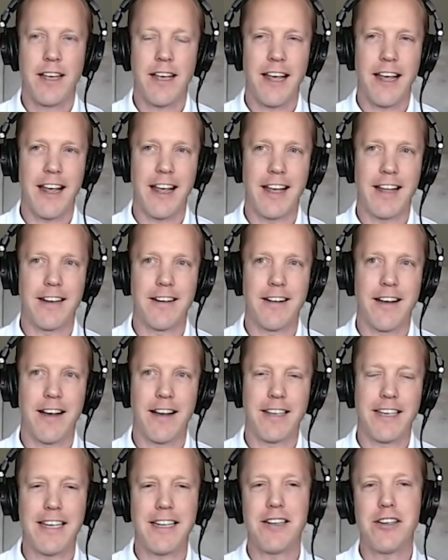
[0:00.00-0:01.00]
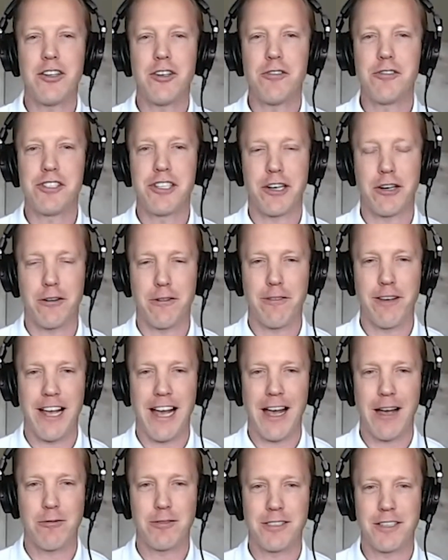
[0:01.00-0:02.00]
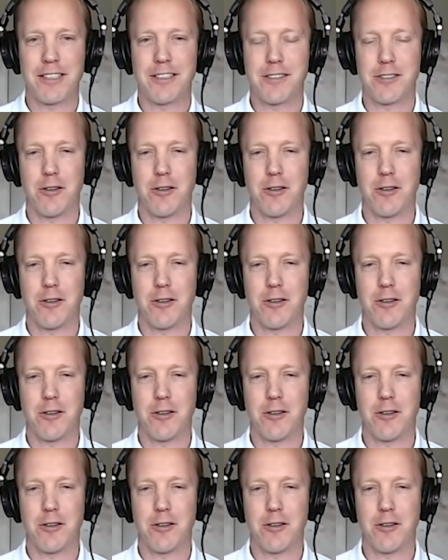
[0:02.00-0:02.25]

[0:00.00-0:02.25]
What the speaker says: And he knew generative AI was going to